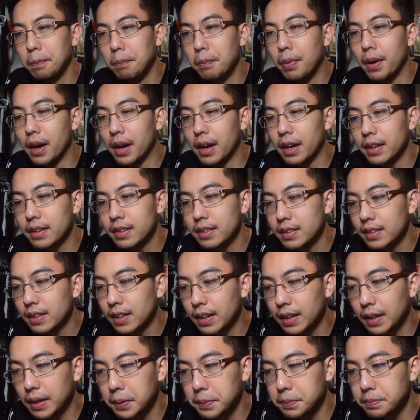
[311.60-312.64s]
But
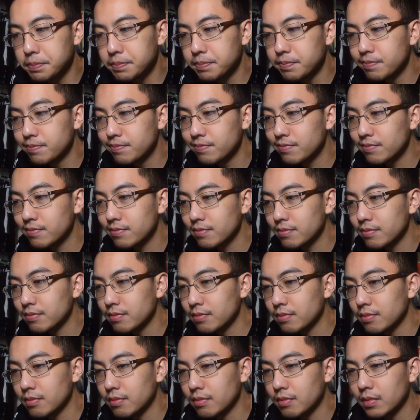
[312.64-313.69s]

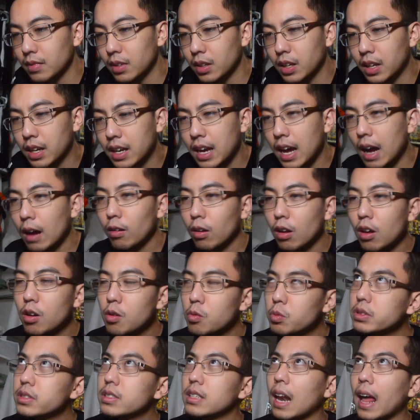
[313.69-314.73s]
how
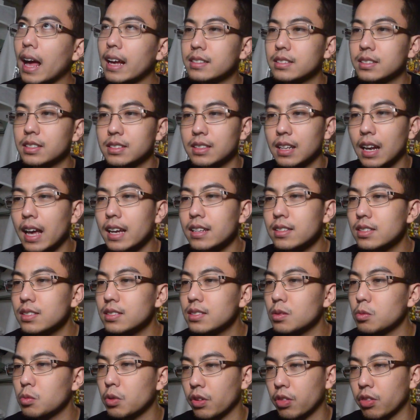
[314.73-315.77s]
long was last season? Last
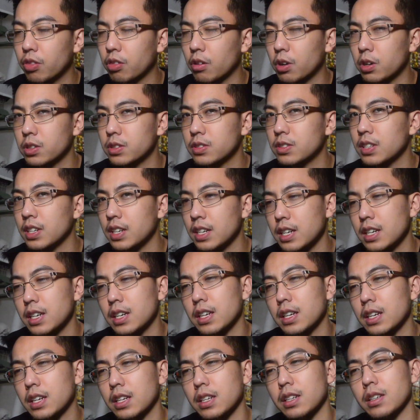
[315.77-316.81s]
season were
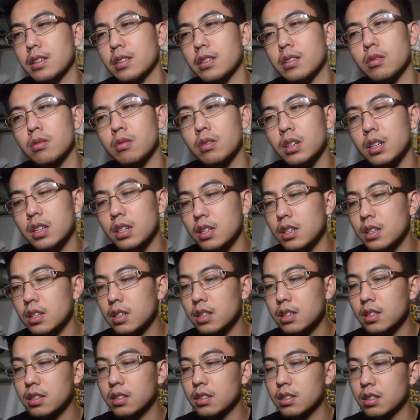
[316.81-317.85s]
13,
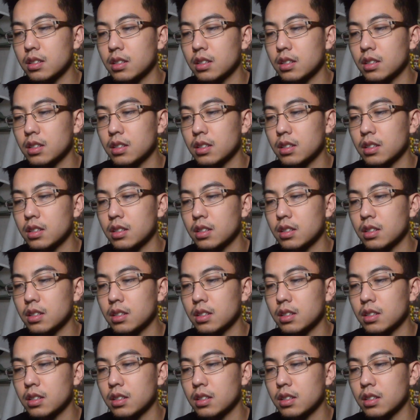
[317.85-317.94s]
right?